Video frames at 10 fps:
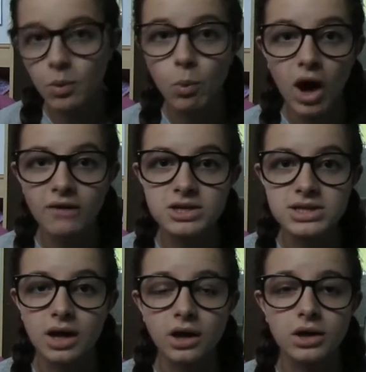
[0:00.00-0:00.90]
What I've
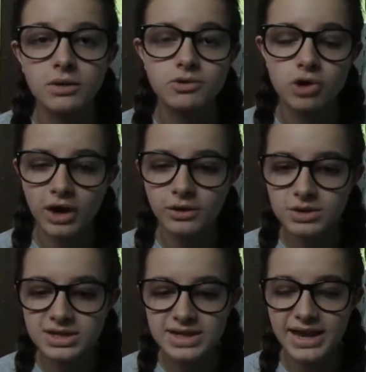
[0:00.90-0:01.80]
just done, try
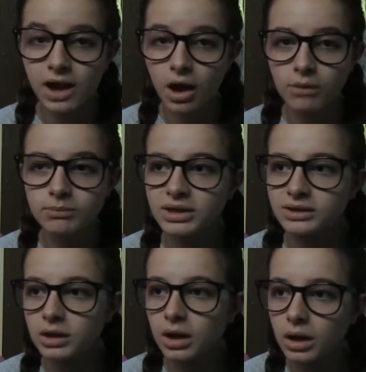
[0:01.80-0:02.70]
not to say
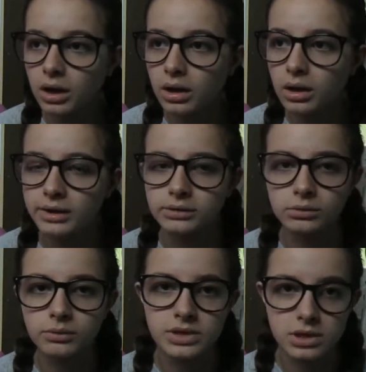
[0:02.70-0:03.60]
and
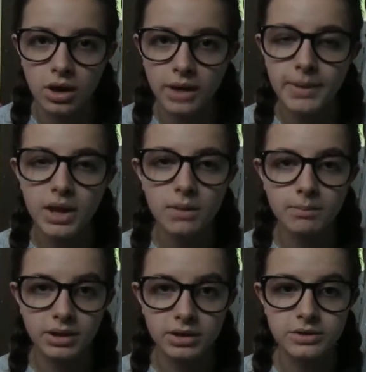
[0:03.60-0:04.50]
all the time,
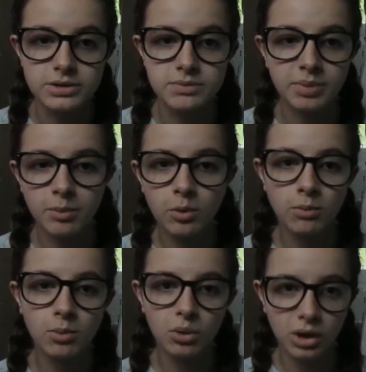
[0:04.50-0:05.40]
because people
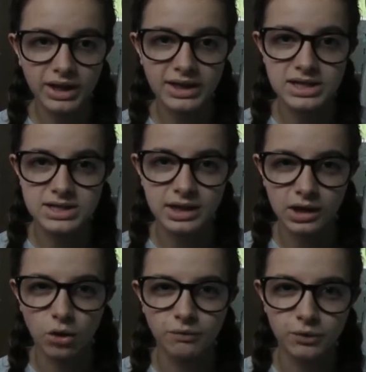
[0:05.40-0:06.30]
are more likely to
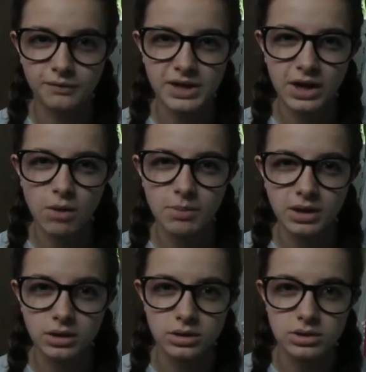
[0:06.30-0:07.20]
click off your video,
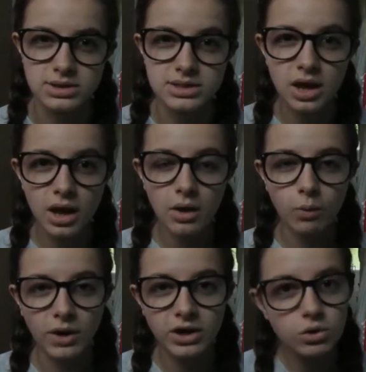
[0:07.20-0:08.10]
because
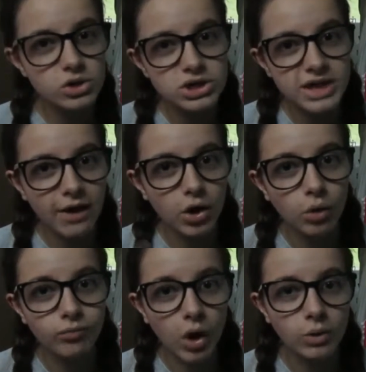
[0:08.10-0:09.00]
when you just carry
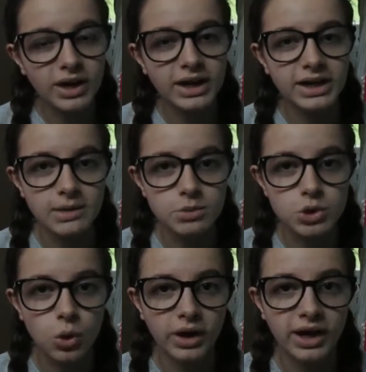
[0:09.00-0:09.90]
on rolling and keep
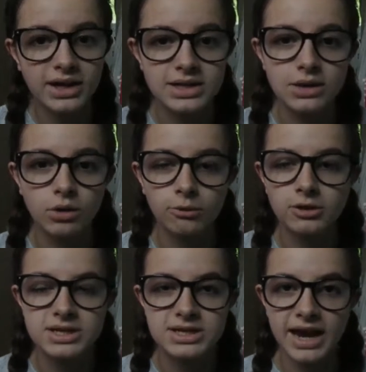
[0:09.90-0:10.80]
talking, it's a lot more
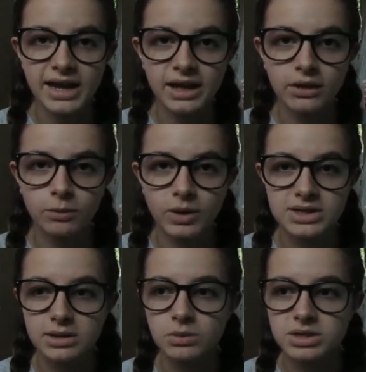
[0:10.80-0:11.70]
entertaining than when
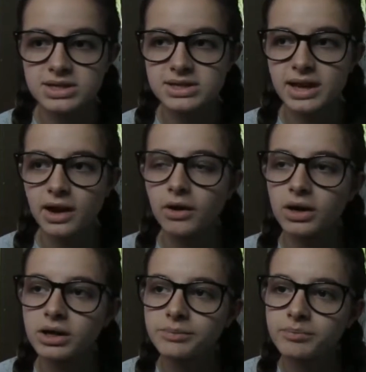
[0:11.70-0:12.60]
someone sits there
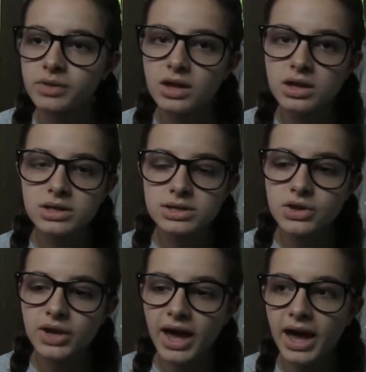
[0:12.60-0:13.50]
going
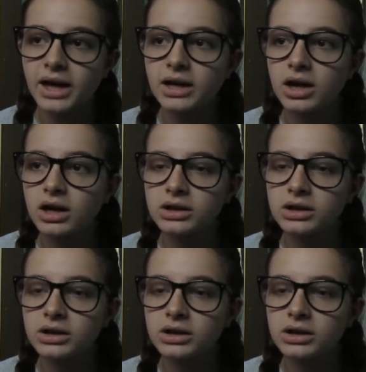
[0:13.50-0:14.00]
so yeah,